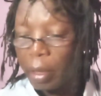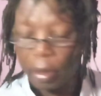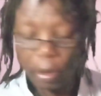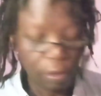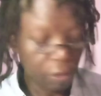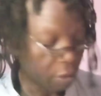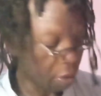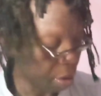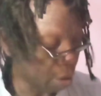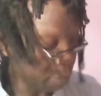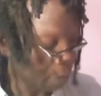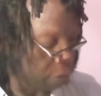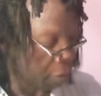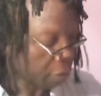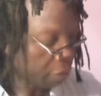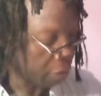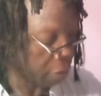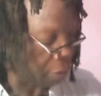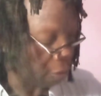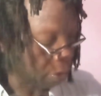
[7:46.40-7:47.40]
12
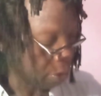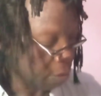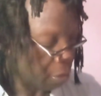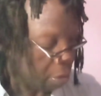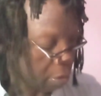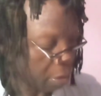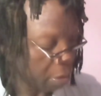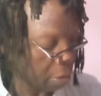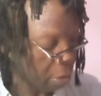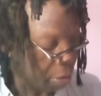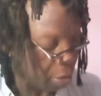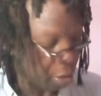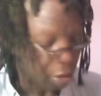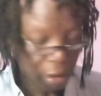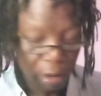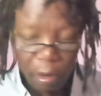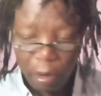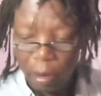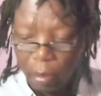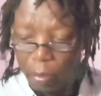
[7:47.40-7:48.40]

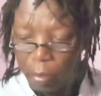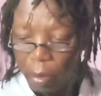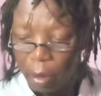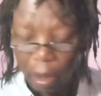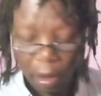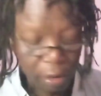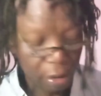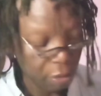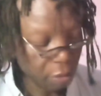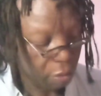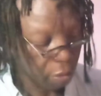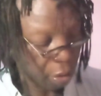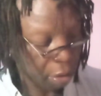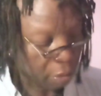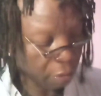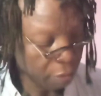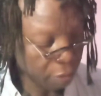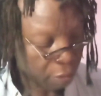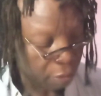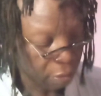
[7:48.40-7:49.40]
plus 12
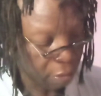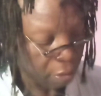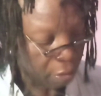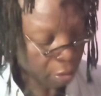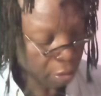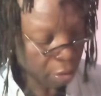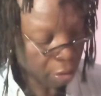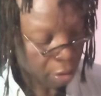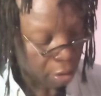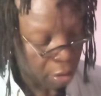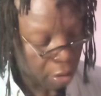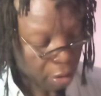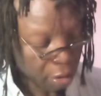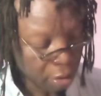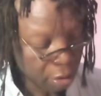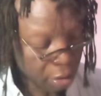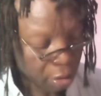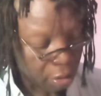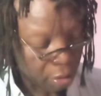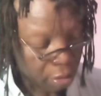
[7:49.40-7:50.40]

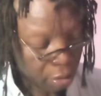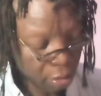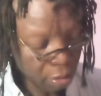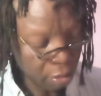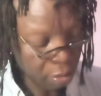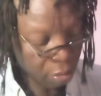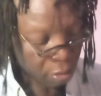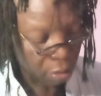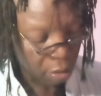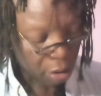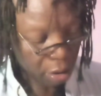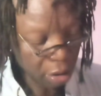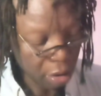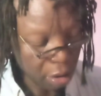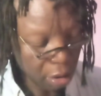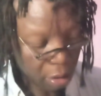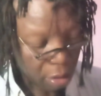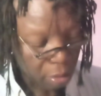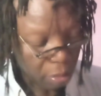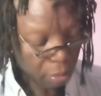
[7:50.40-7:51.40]
is equals to
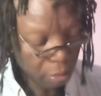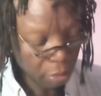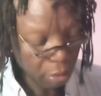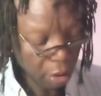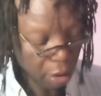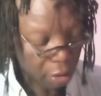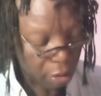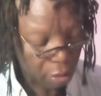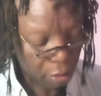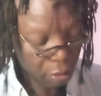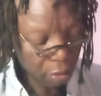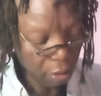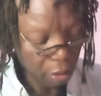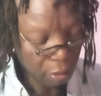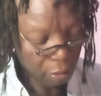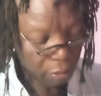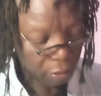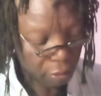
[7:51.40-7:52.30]
20 plus 12.